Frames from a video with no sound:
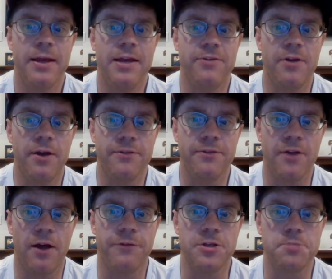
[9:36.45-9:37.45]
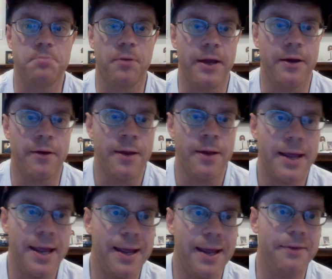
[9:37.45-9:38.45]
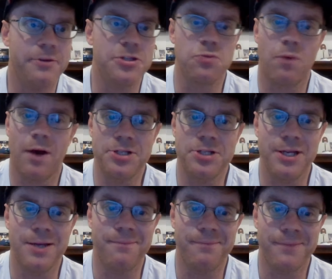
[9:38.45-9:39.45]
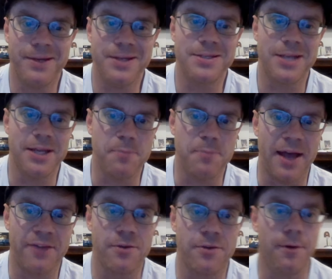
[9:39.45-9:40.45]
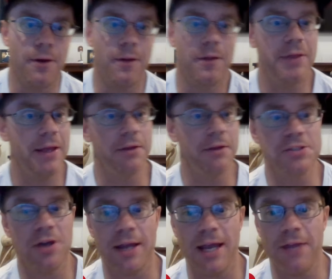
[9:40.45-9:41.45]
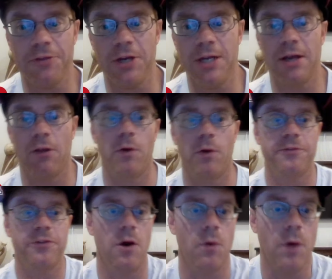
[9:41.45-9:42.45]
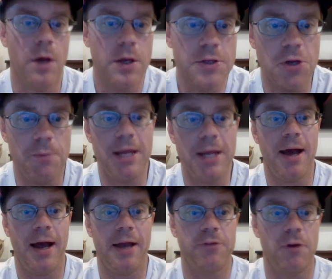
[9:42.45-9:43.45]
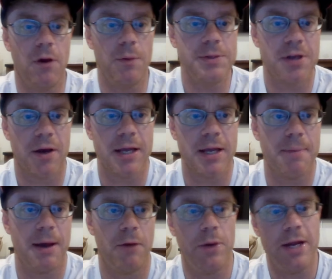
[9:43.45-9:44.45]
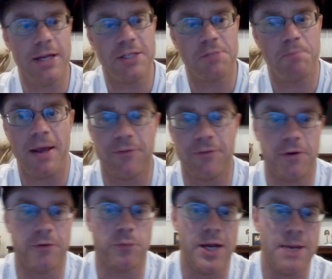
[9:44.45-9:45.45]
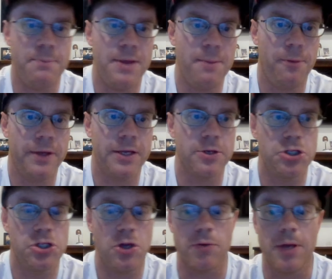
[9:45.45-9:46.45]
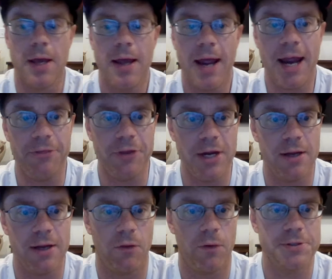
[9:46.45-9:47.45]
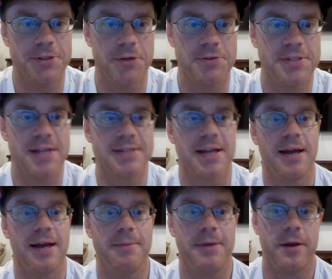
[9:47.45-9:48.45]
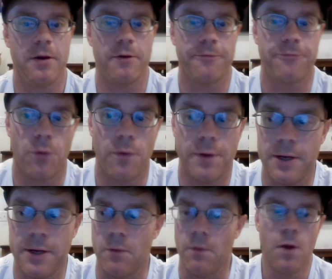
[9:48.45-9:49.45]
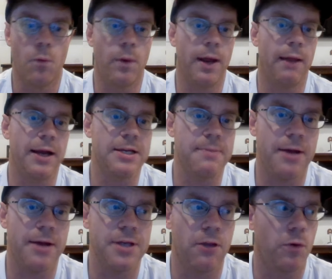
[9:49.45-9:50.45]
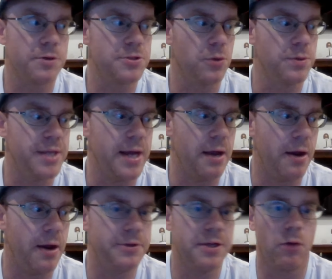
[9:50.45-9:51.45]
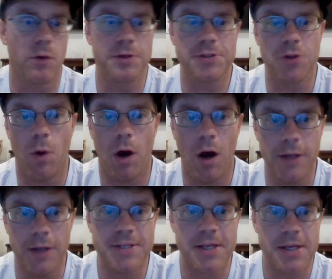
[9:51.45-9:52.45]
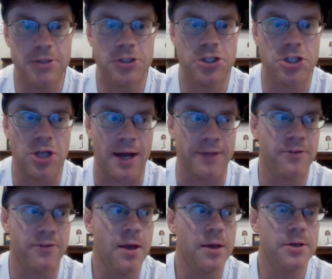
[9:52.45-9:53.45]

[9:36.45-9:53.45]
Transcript: He's an unselfish player, and just watching him, he just gets basketball. Then let's talk Anthony Del Orso. So many guys are always talking about, we need spacers. We need people that can shoot. Anthony Del Orso says, I am here for you. What I liked about Del Orso is that Del Orso hunts his shots.